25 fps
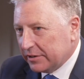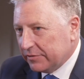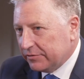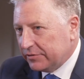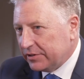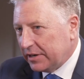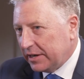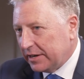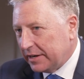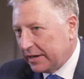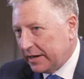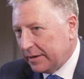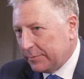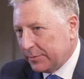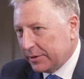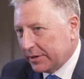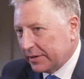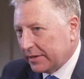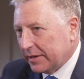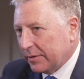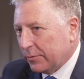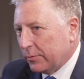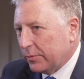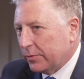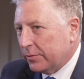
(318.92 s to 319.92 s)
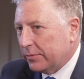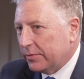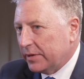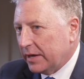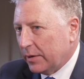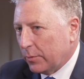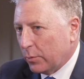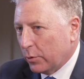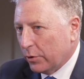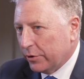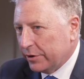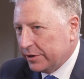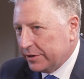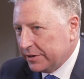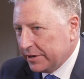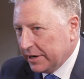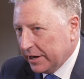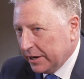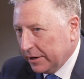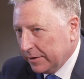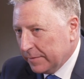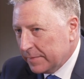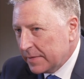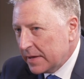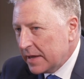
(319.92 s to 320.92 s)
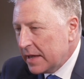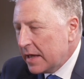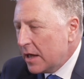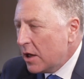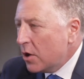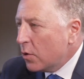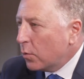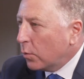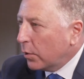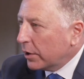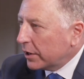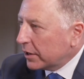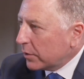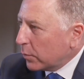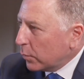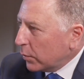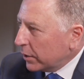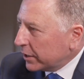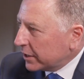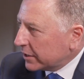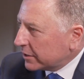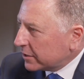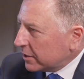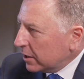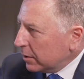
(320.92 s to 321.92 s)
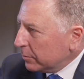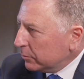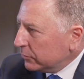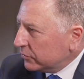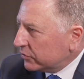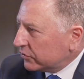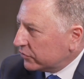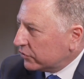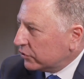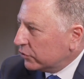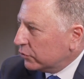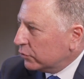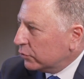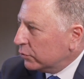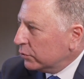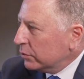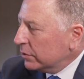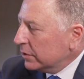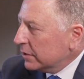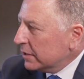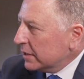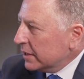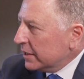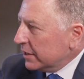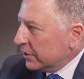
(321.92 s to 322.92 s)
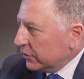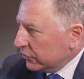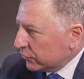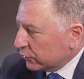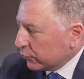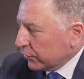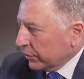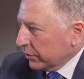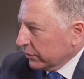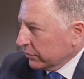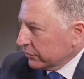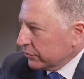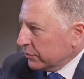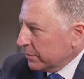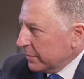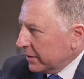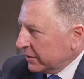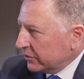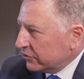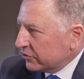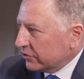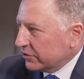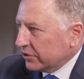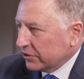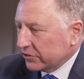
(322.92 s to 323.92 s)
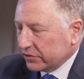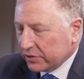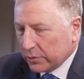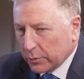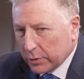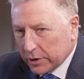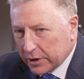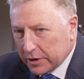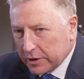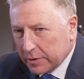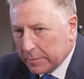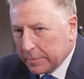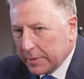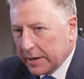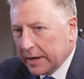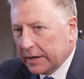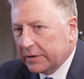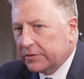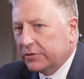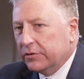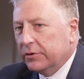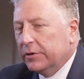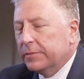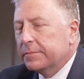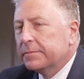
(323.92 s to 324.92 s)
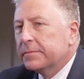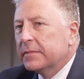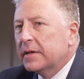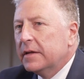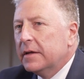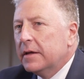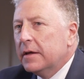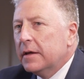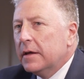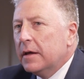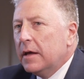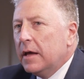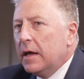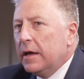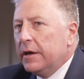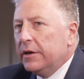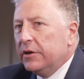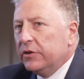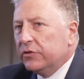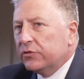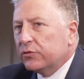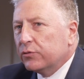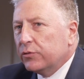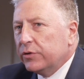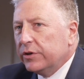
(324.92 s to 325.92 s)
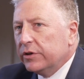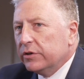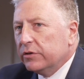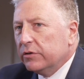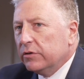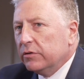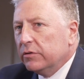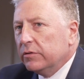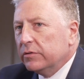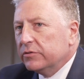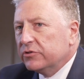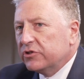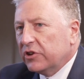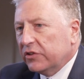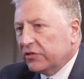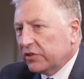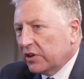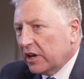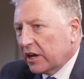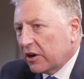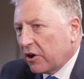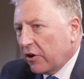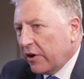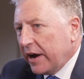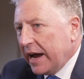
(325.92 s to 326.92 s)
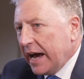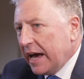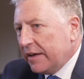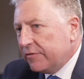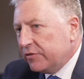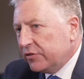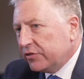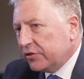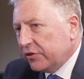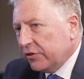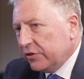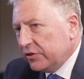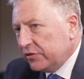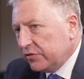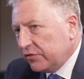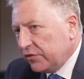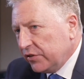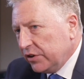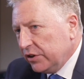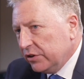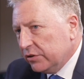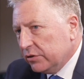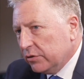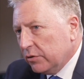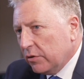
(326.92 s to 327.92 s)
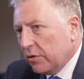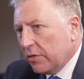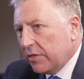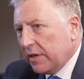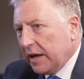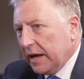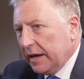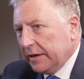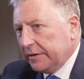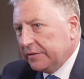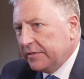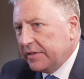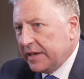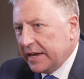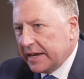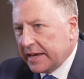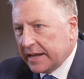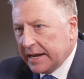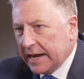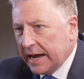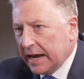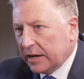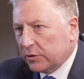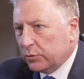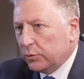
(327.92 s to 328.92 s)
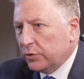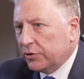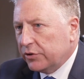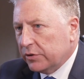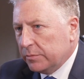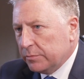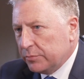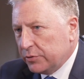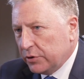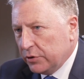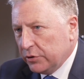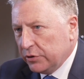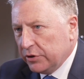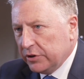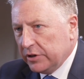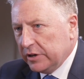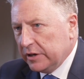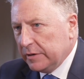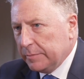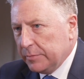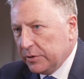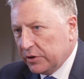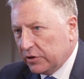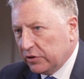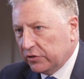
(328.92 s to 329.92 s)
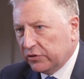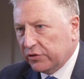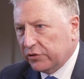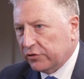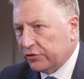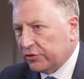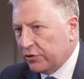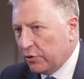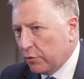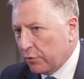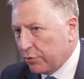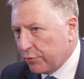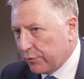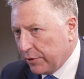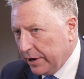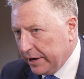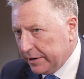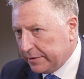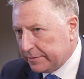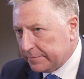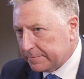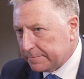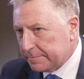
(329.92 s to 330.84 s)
of dynamic that we're in now. When it comes to Israel, you mentioned this, I want to come back to it. Israel, just like our adversaries feel that they can act with impunity because there's no threat,